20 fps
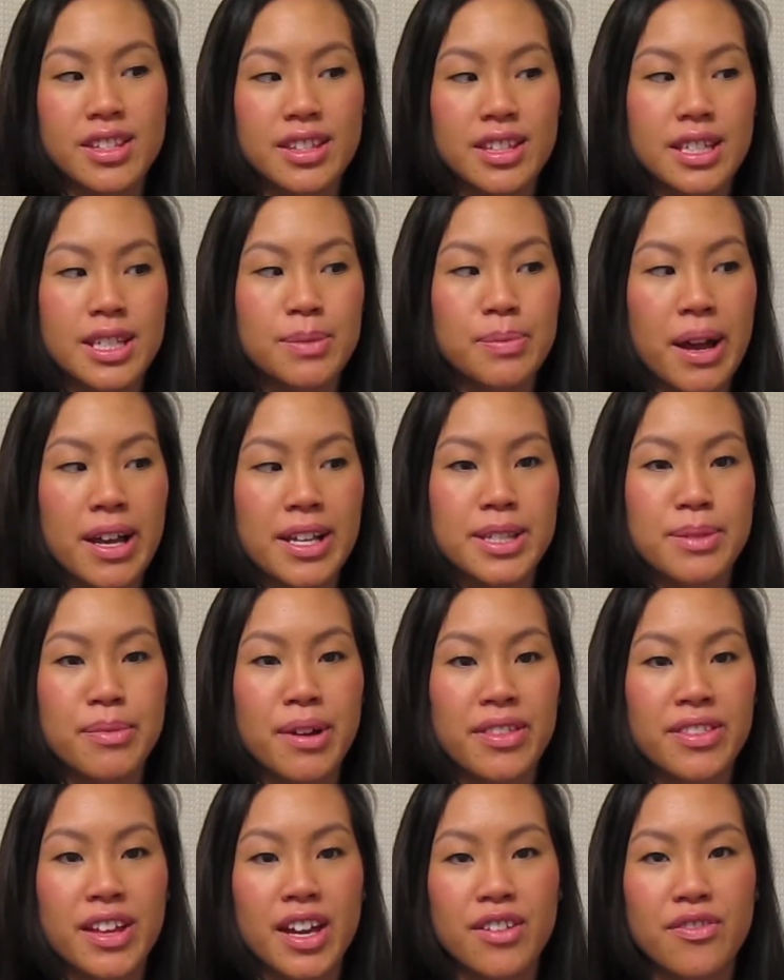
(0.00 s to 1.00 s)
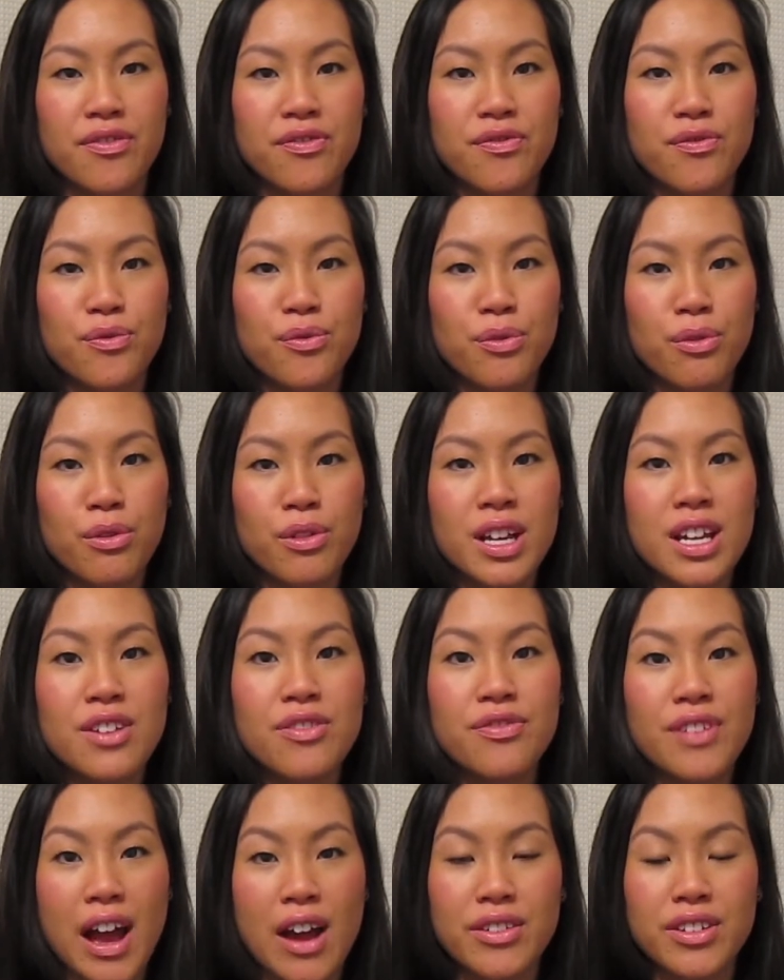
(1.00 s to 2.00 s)
This past month I've
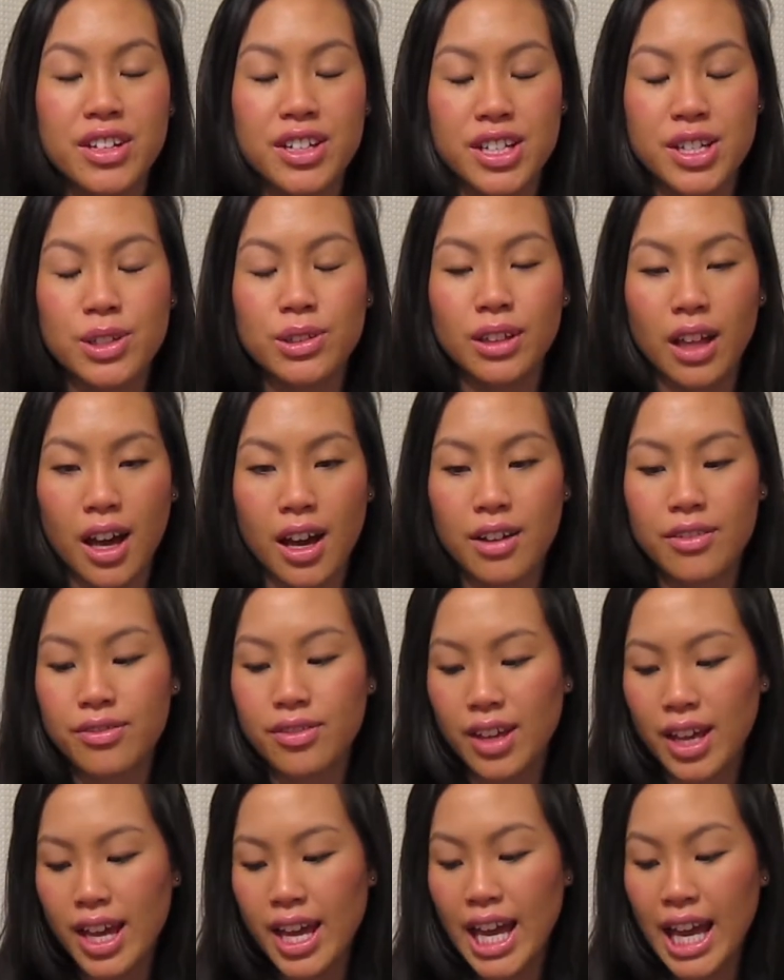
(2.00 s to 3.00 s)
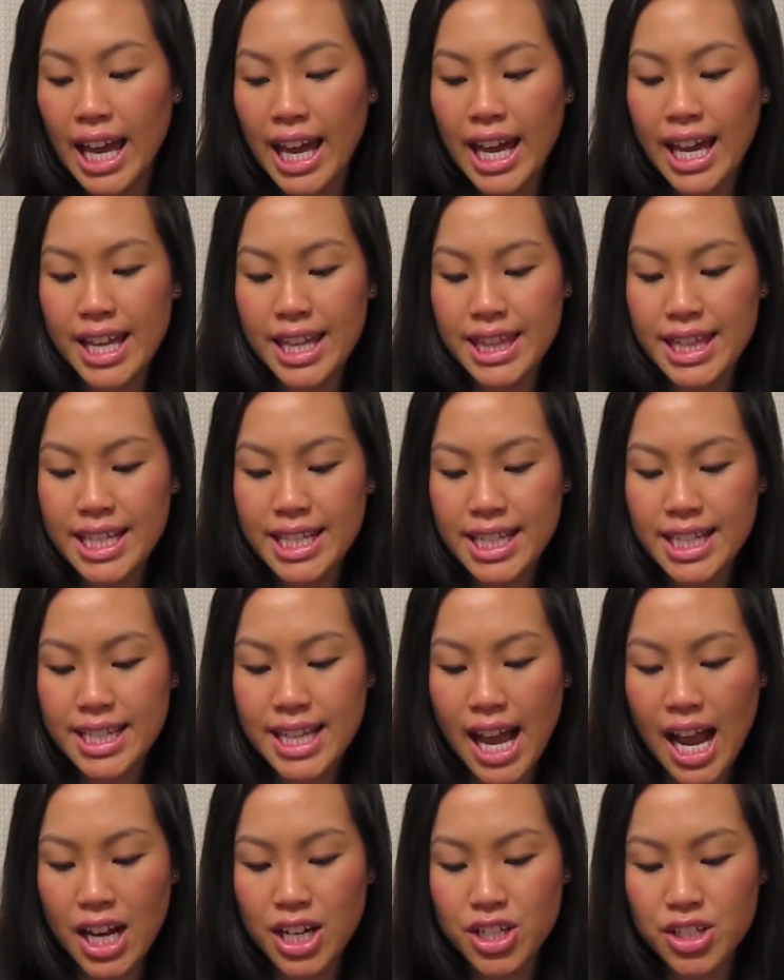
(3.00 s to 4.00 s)
re-found a new love, and this is
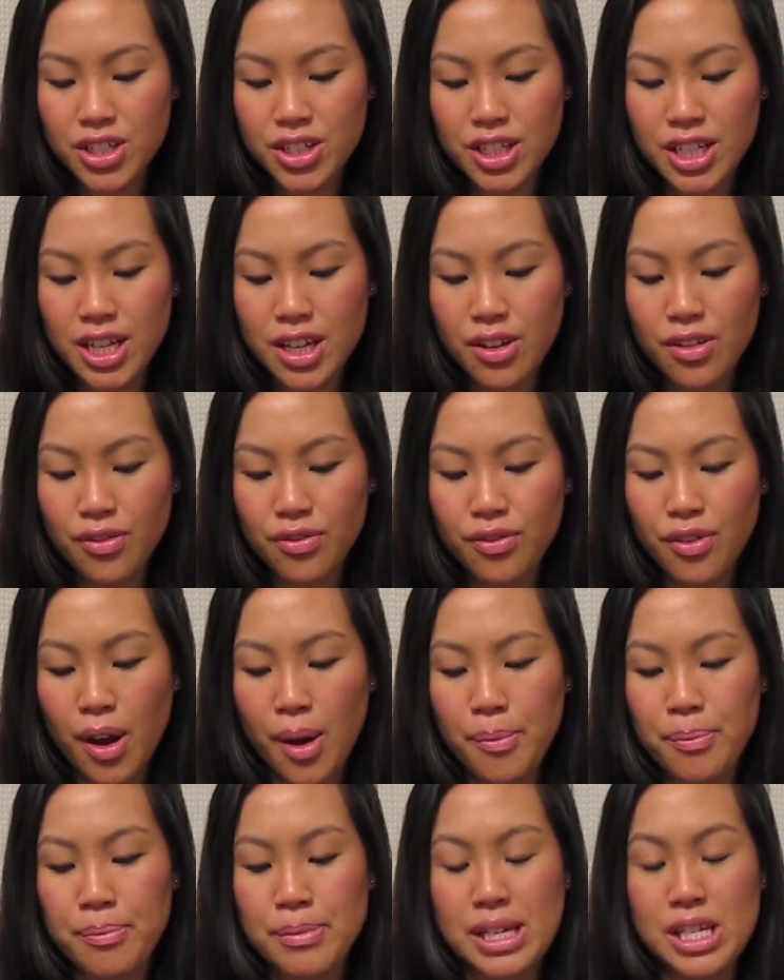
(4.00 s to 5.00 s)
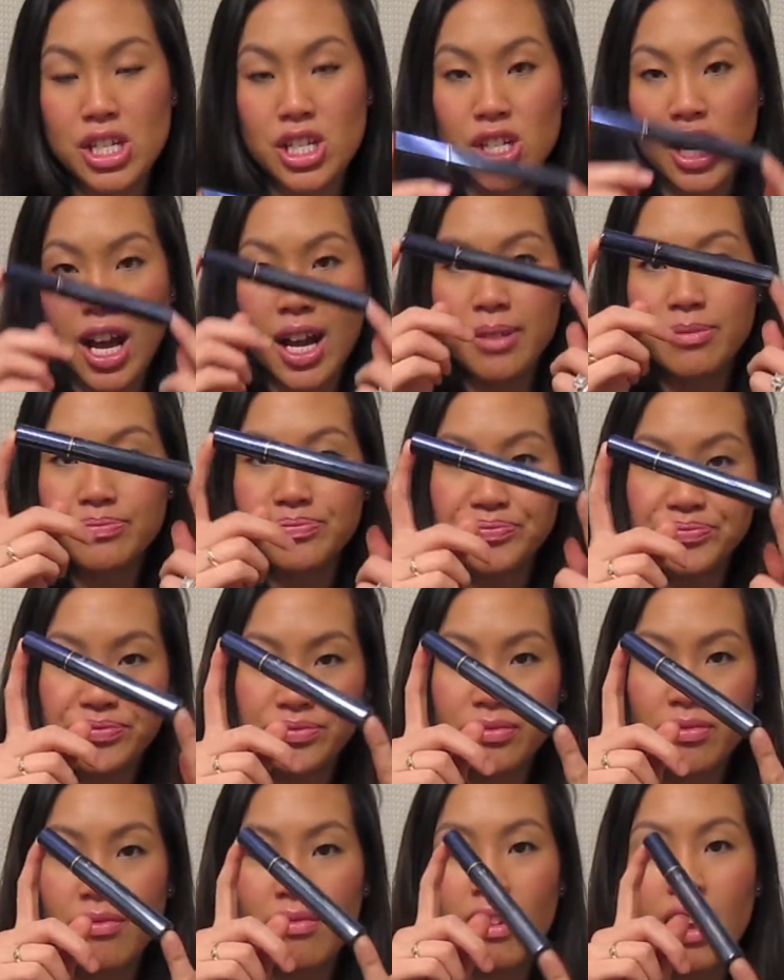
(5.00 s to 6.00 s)
actually from Missha.
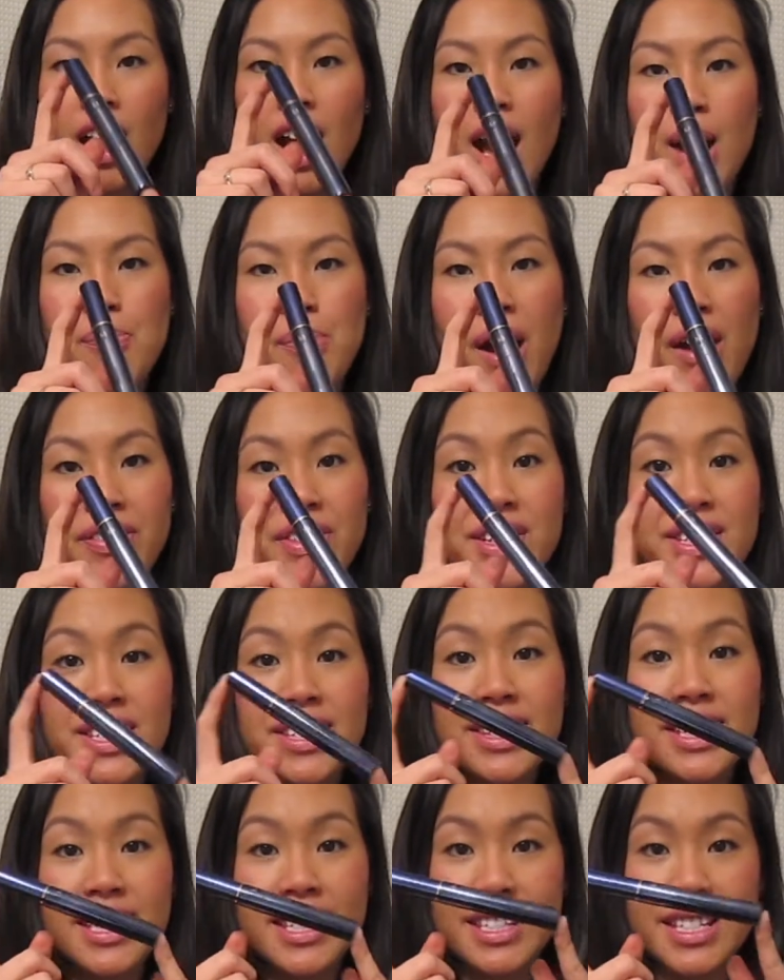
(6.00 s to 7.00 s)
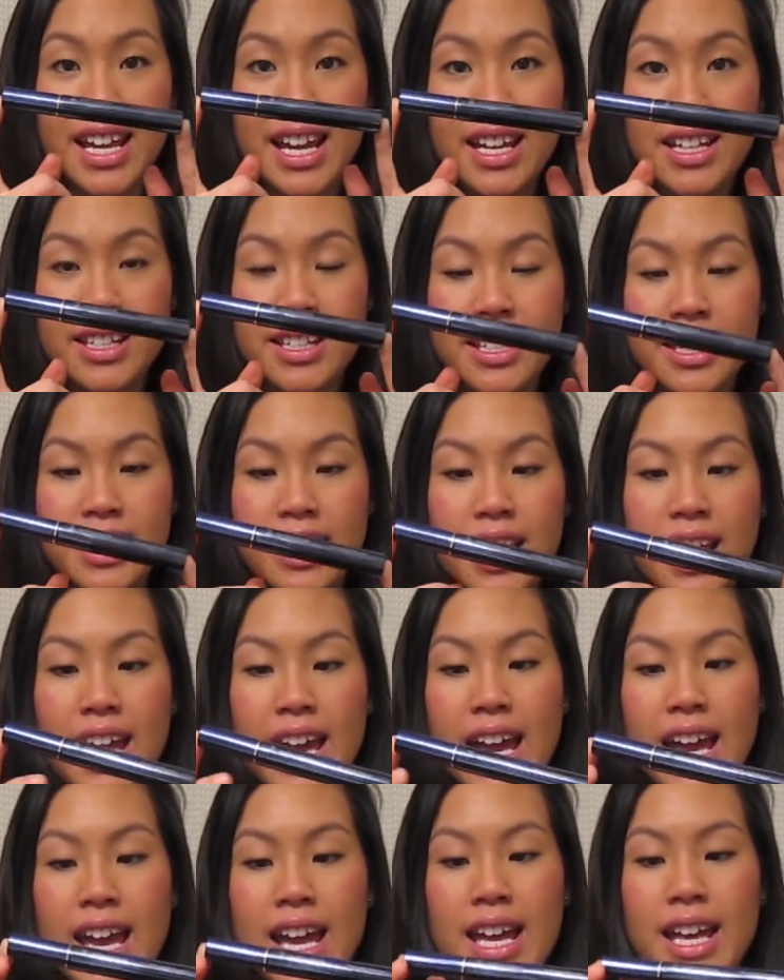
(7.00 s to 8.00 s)
I bought this in the States,
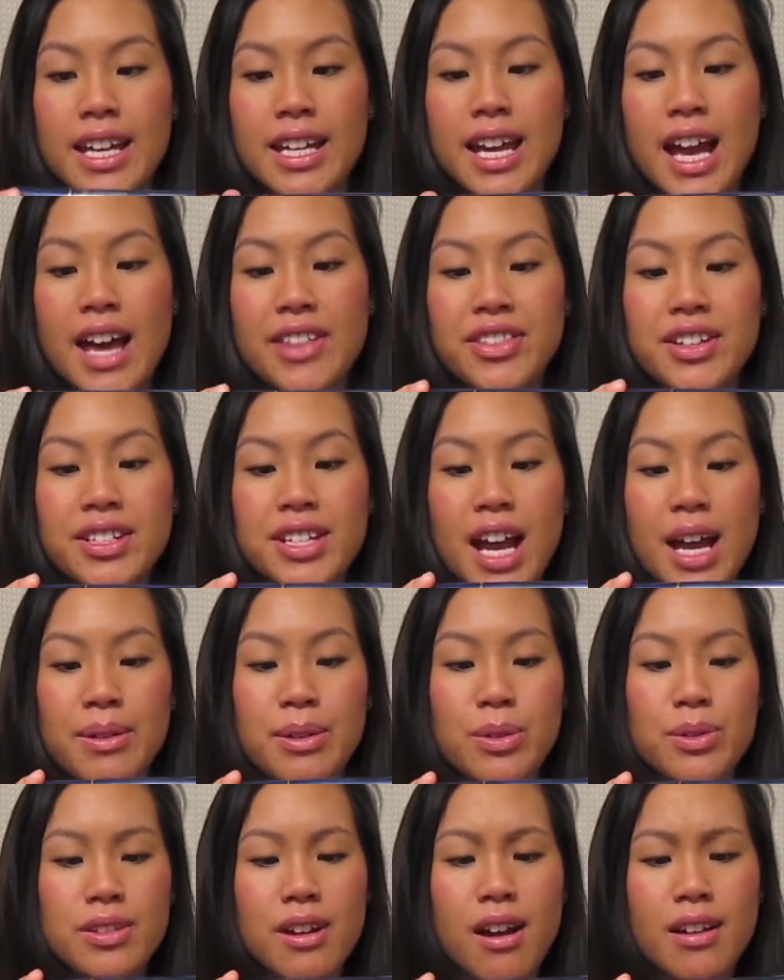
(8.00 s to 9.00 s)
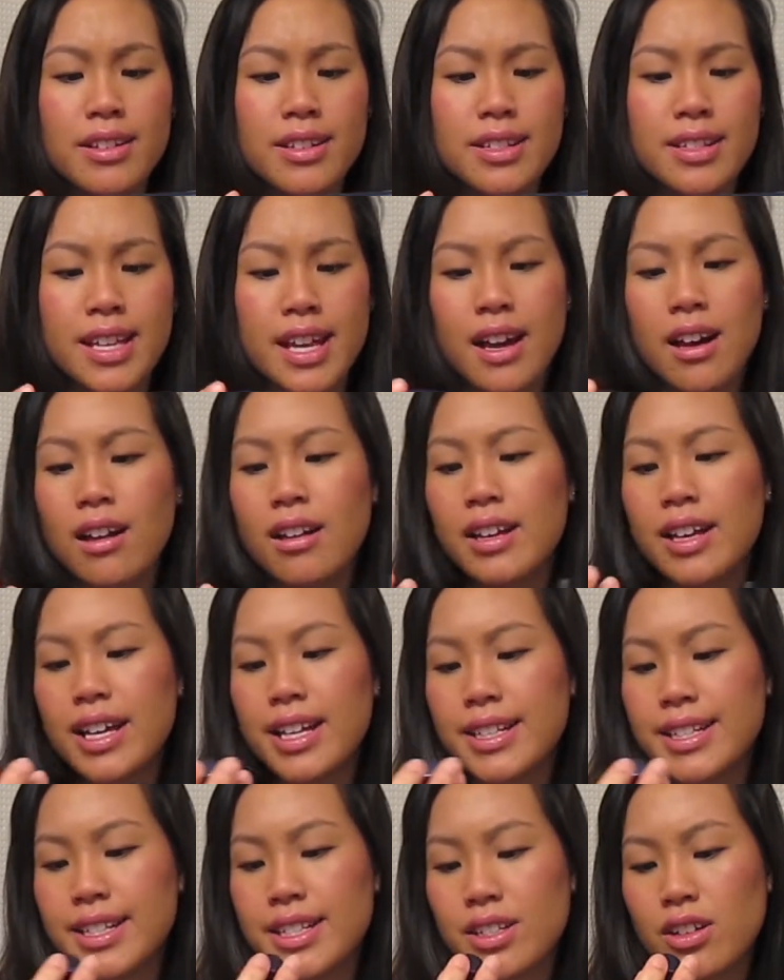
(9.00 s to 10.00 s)
and at the time it was on sale.
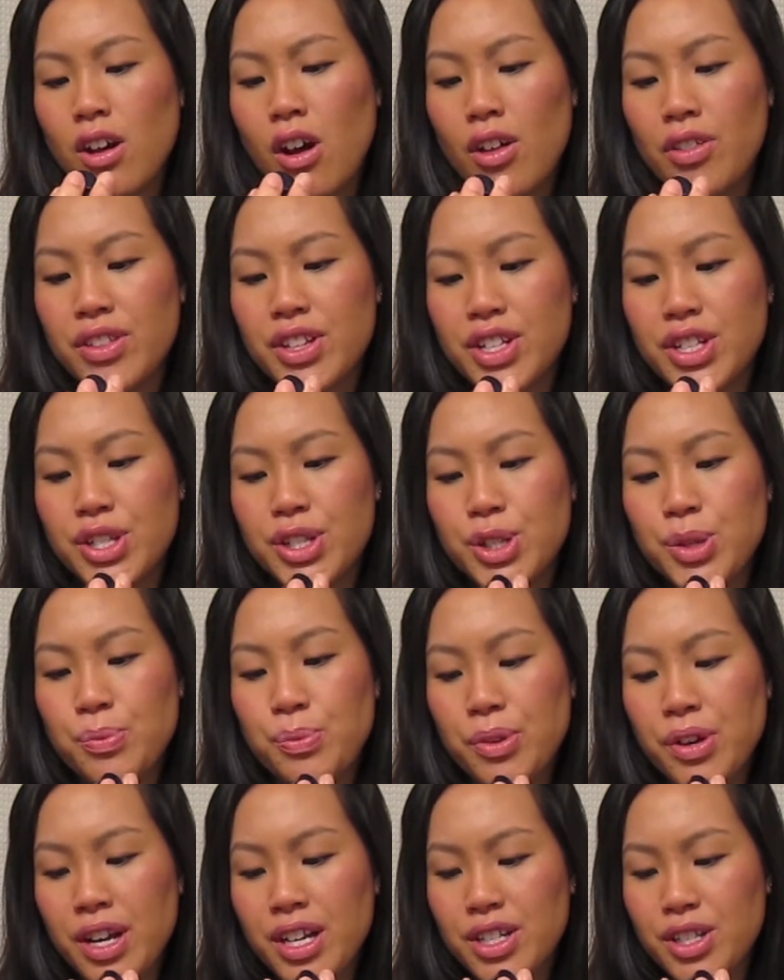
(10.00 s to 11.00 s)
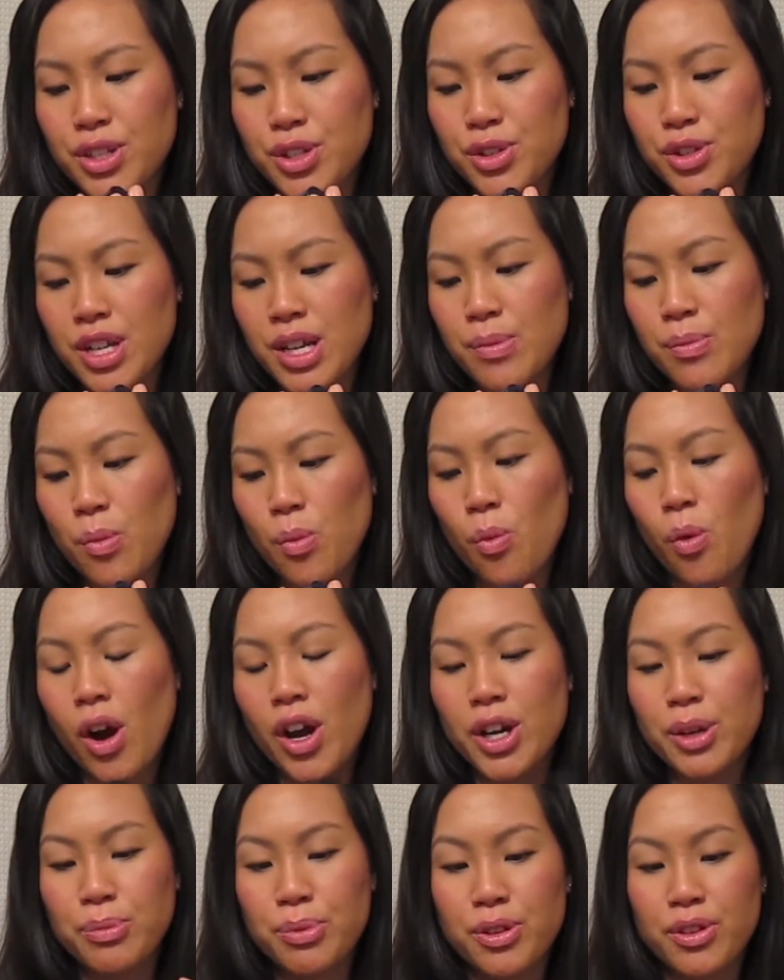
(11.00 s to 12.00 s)
It's called the Super Extreme
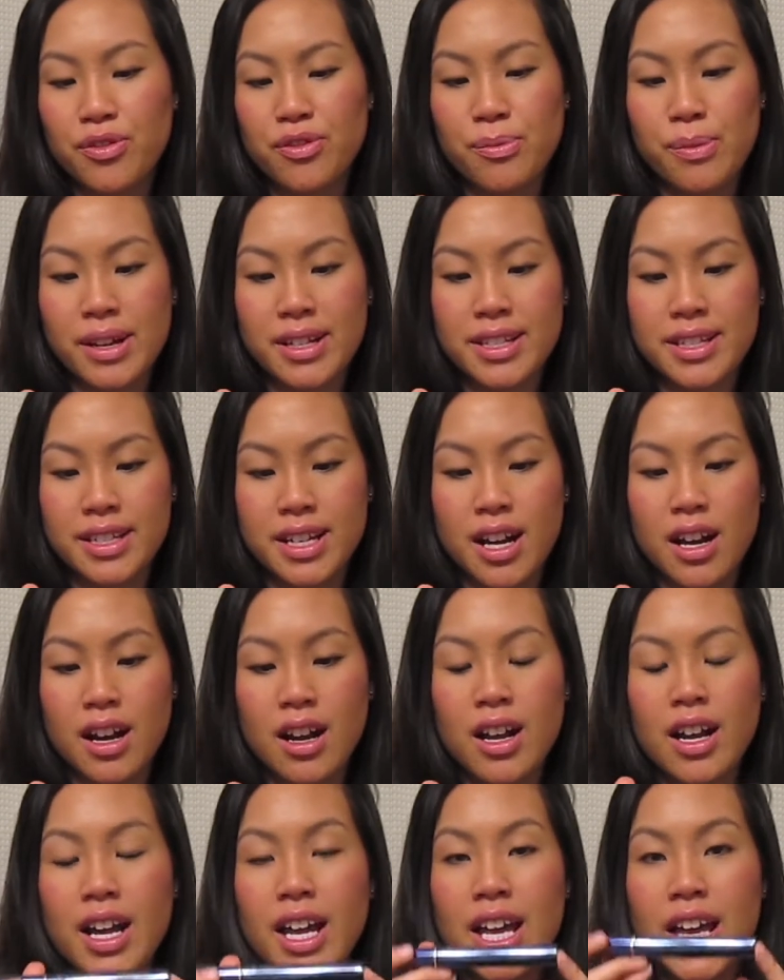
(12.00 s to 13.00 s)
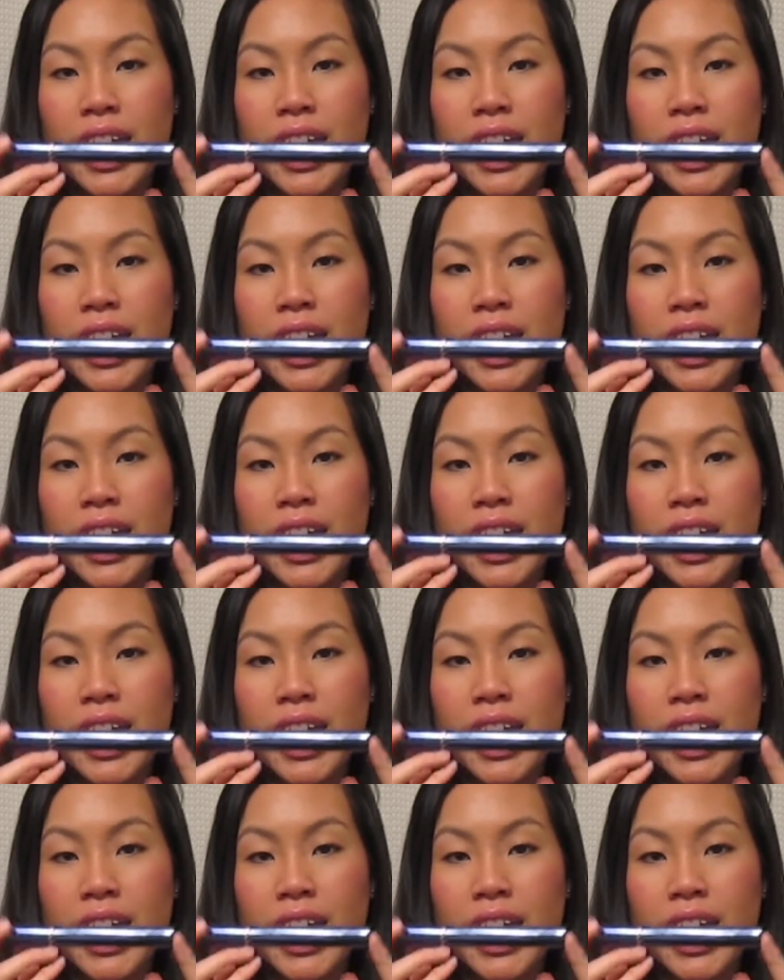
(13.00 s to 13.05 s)
Waterproof Mascara.